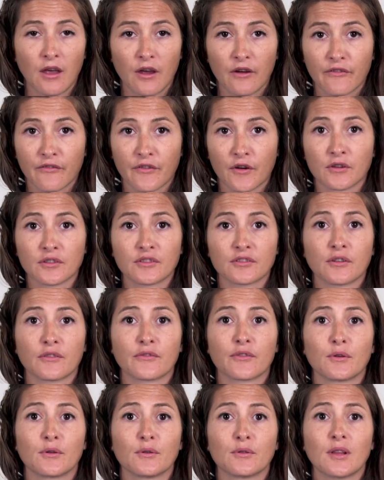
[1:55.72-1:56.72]
First
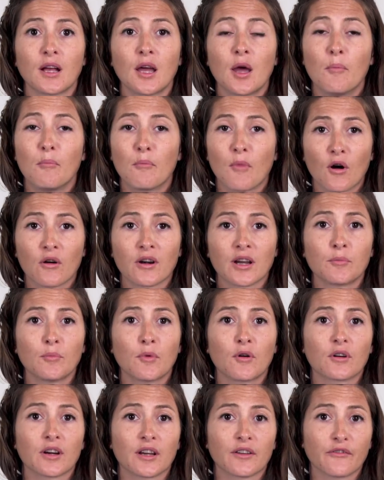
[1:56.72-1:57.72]
of all, more and
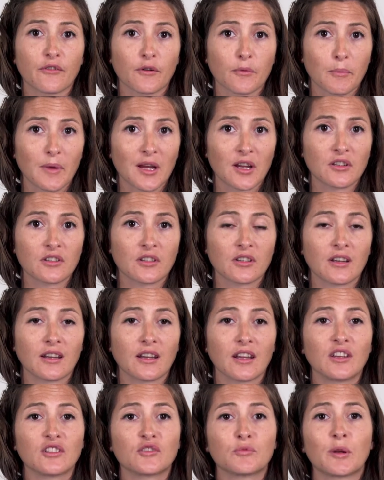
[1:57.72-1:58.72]
more information
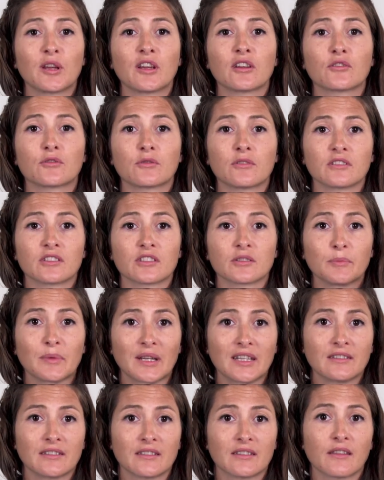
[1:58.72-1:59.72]
is being
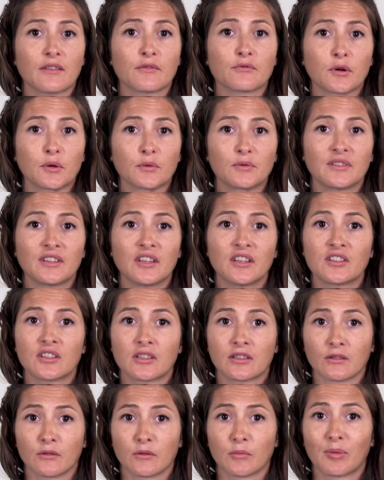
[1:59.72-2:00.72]
transmitted through
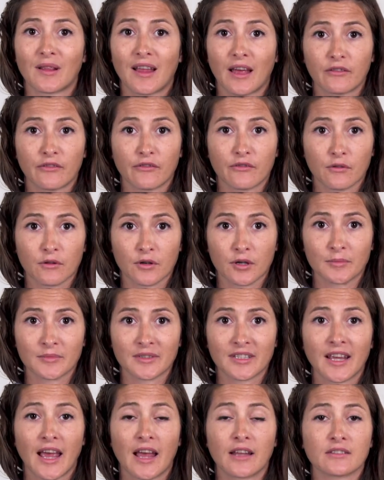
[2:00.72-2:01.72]
digital
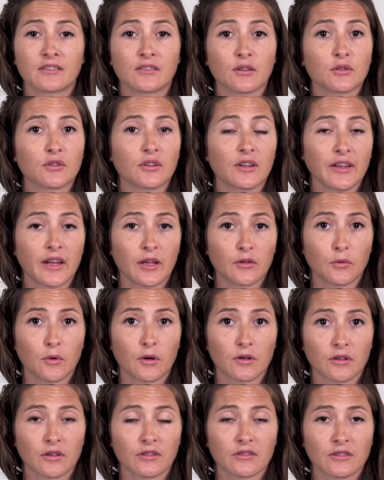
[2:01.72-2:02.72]
platforms and social
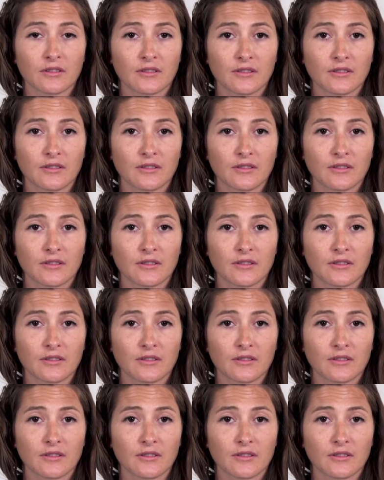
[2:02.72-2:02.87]
networks.